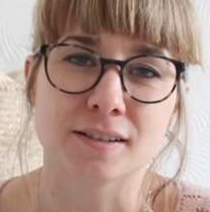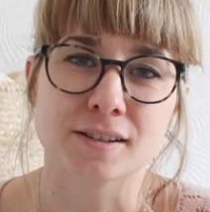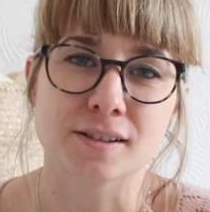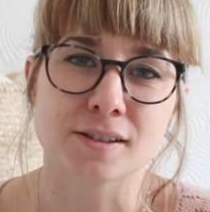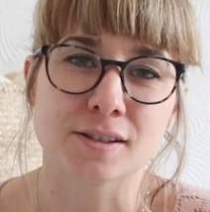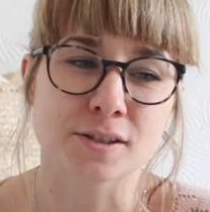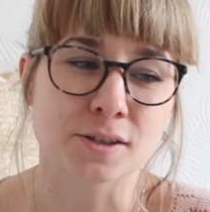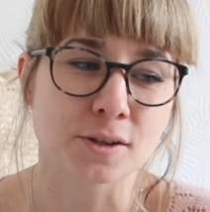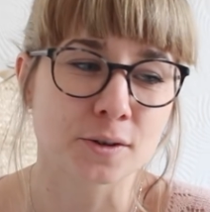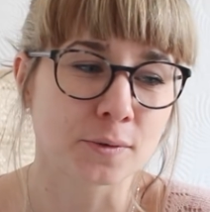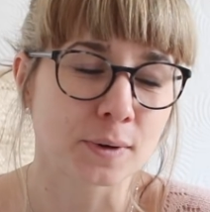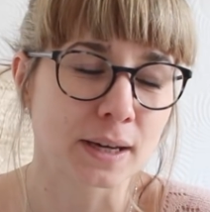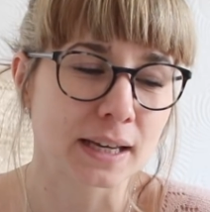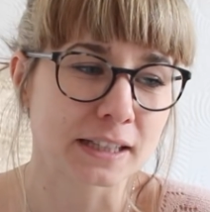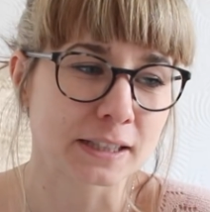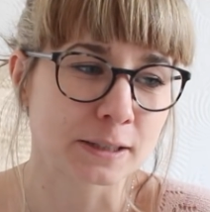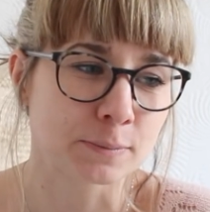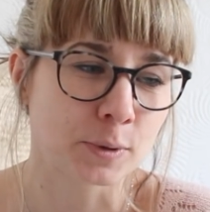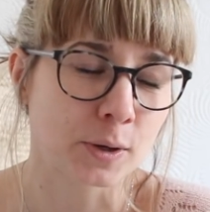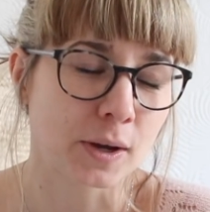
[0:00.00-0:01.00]
saw
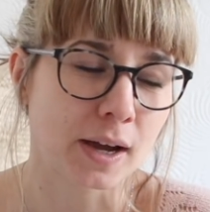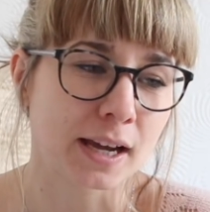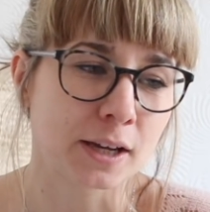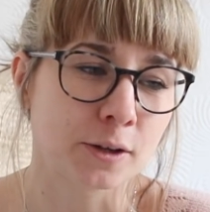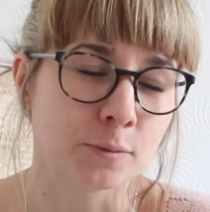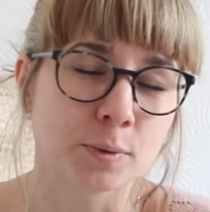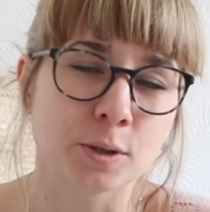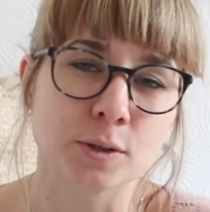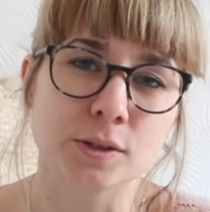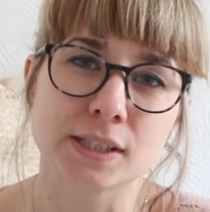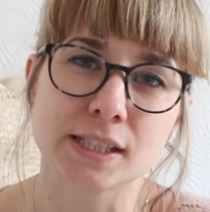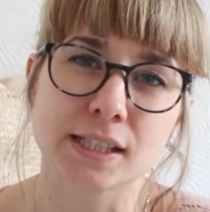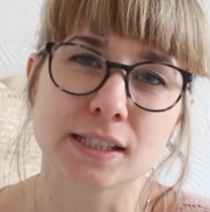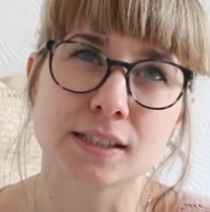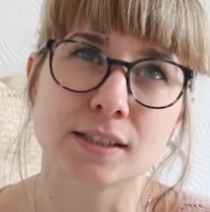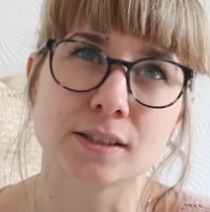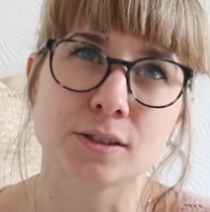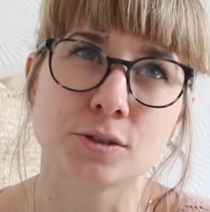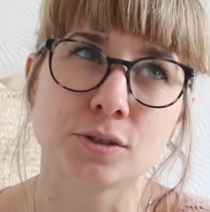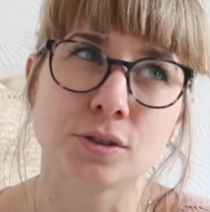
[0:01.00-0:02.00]
it, but I uploaded
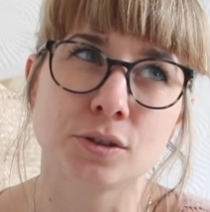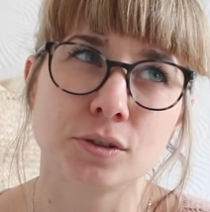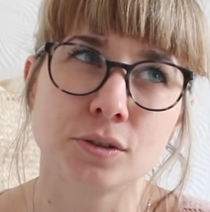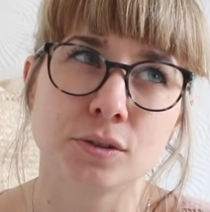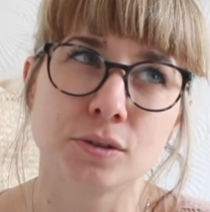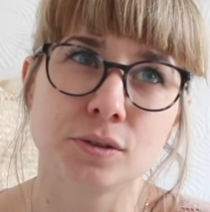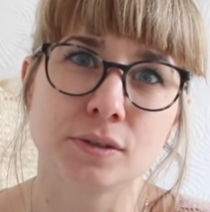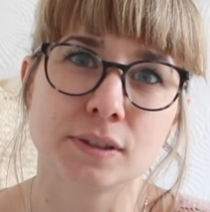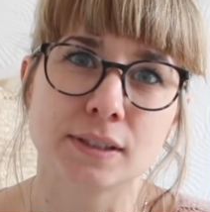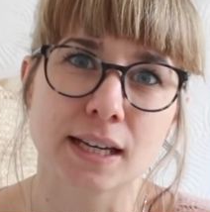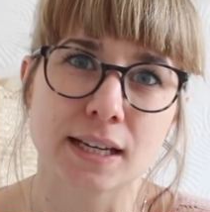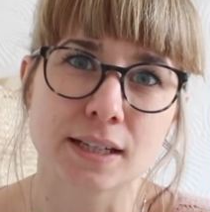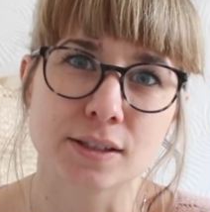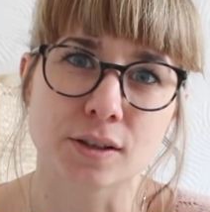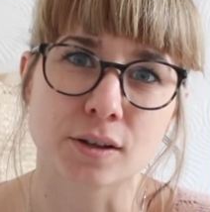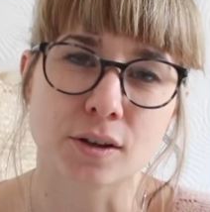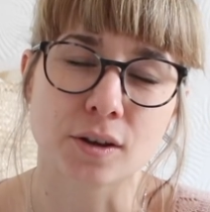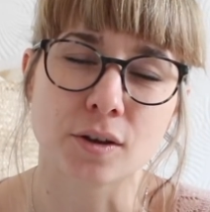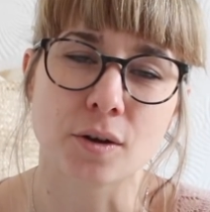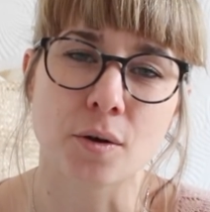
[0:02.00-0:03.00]
2 days
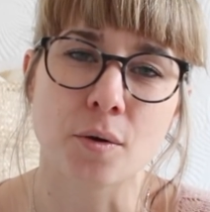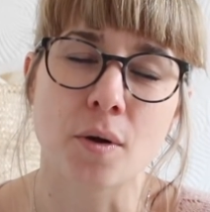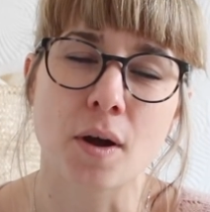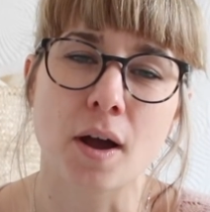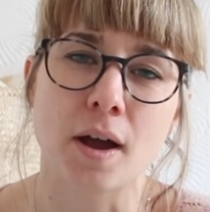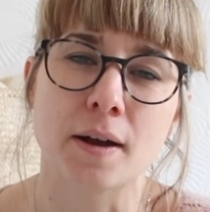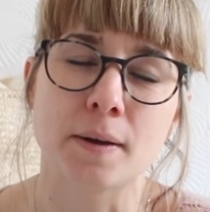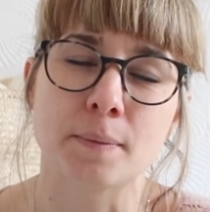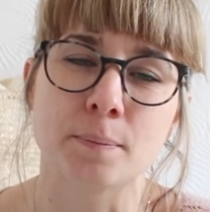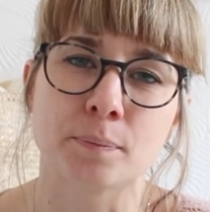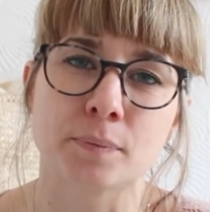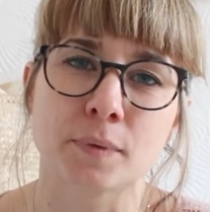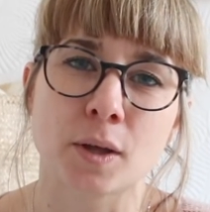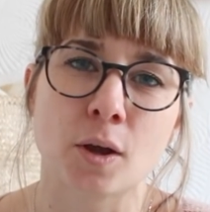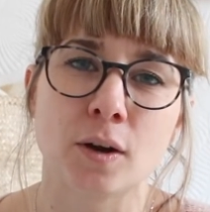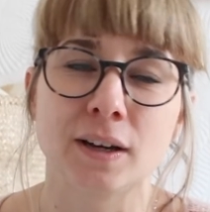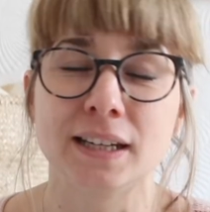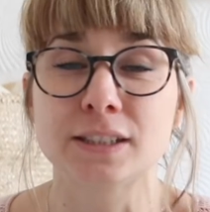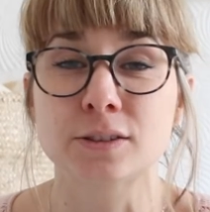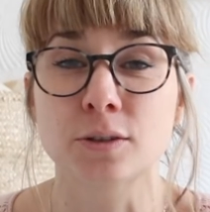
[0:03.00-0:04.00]
ago
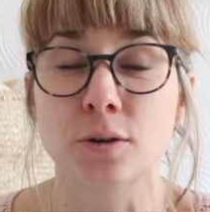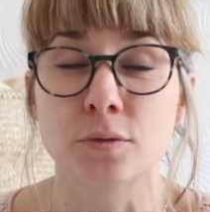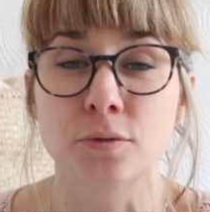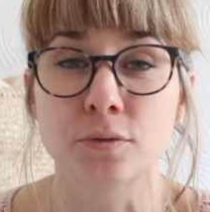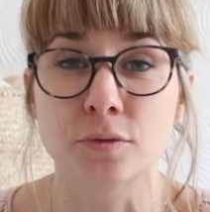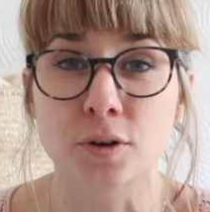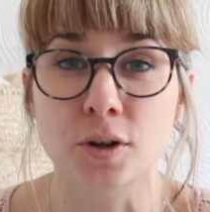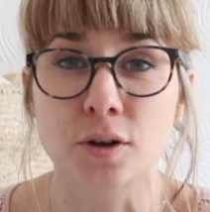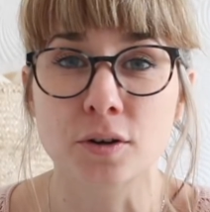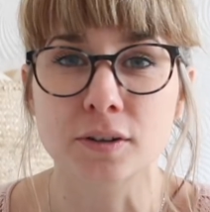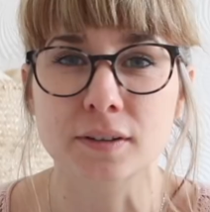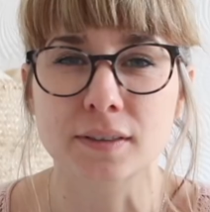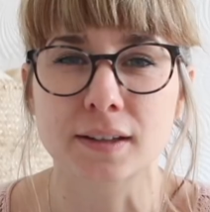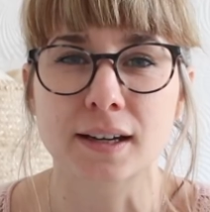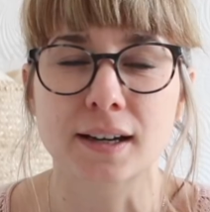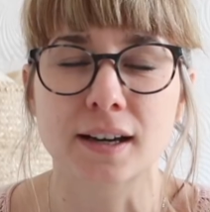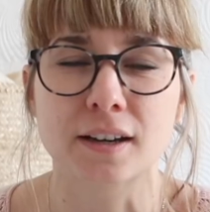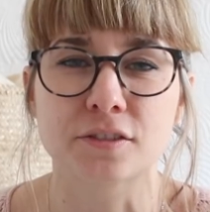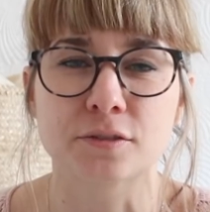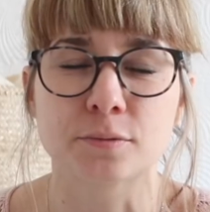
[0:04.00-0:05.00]
a little vlog
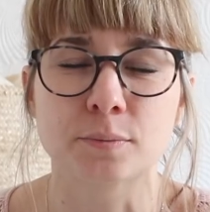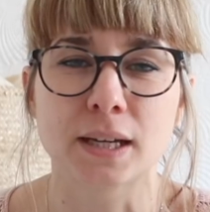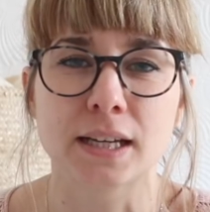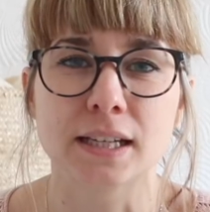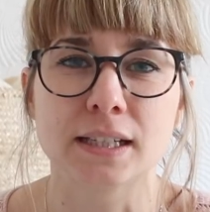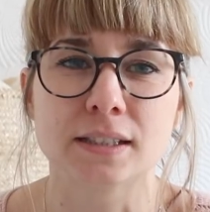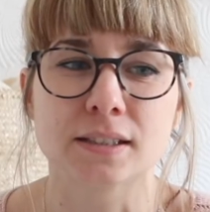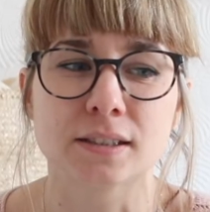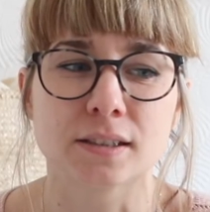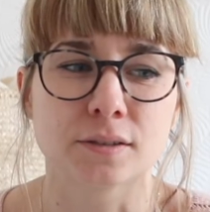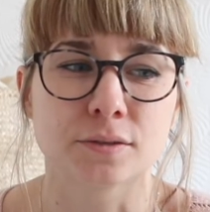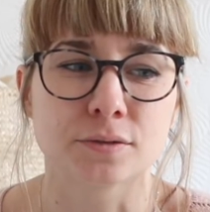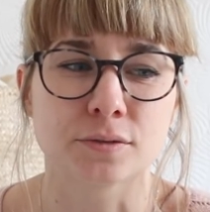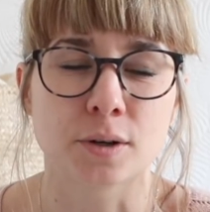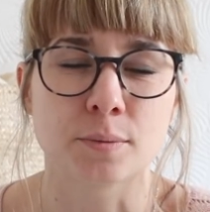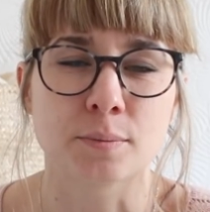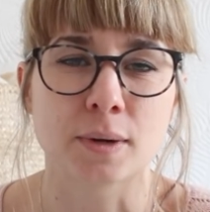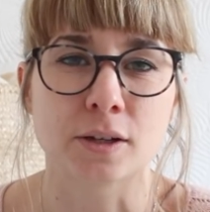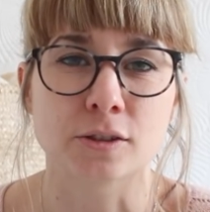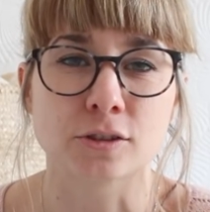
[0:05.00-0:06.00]
that I've made
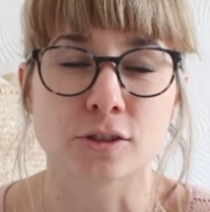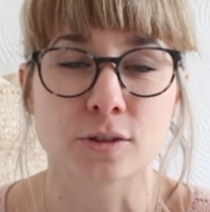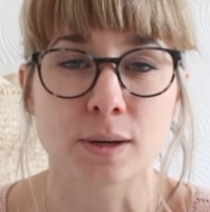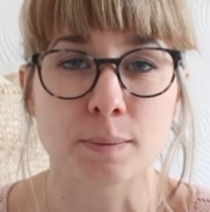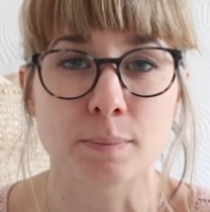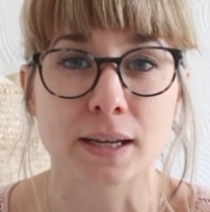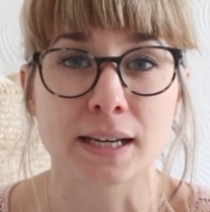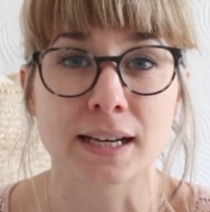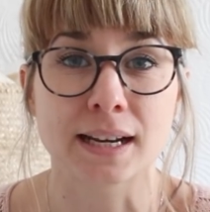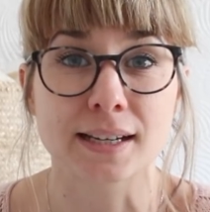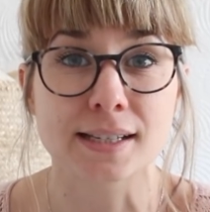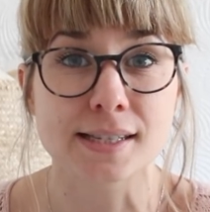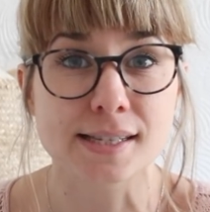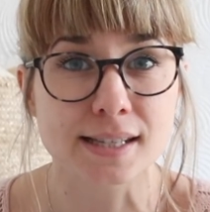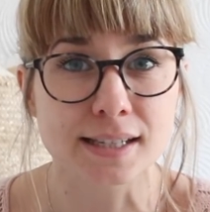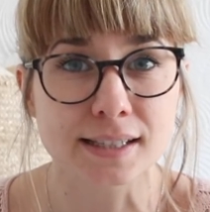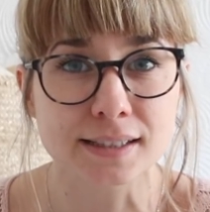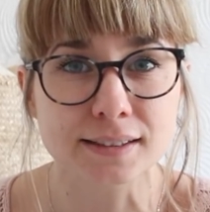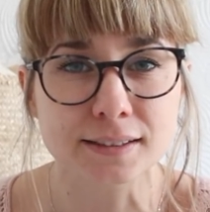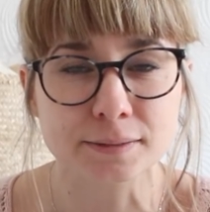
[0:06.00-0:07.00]
from our trip in
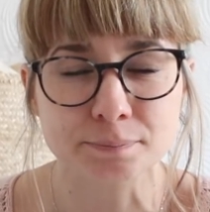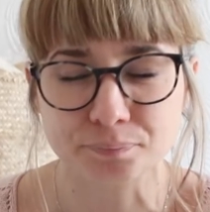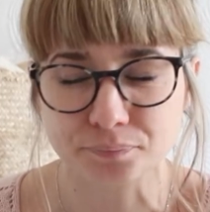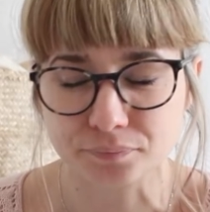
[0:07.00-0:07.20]
Iceland.